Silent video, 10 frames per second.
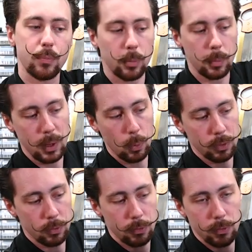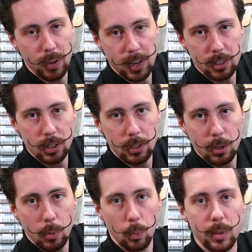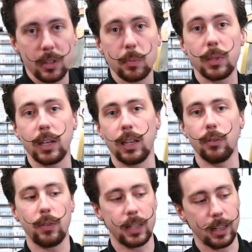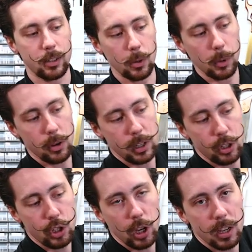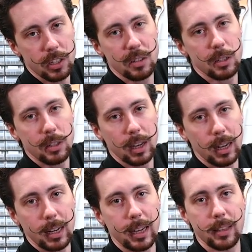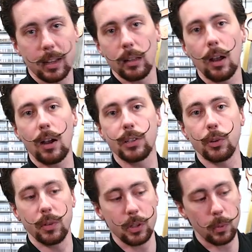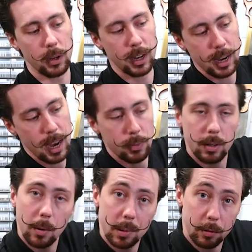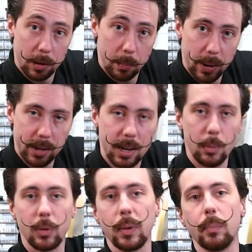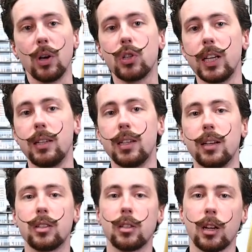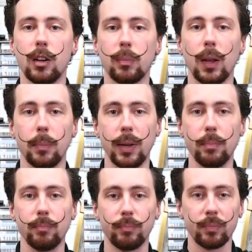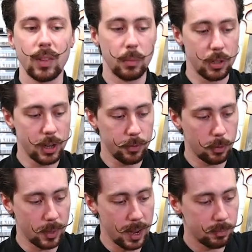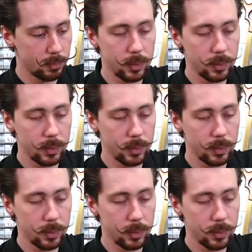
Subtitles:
probably wouldn't fit with this particular fitting, so we only just clear the glass on this one. If it went around the back, it would have been much easier to kind of plumb in. But aside from that,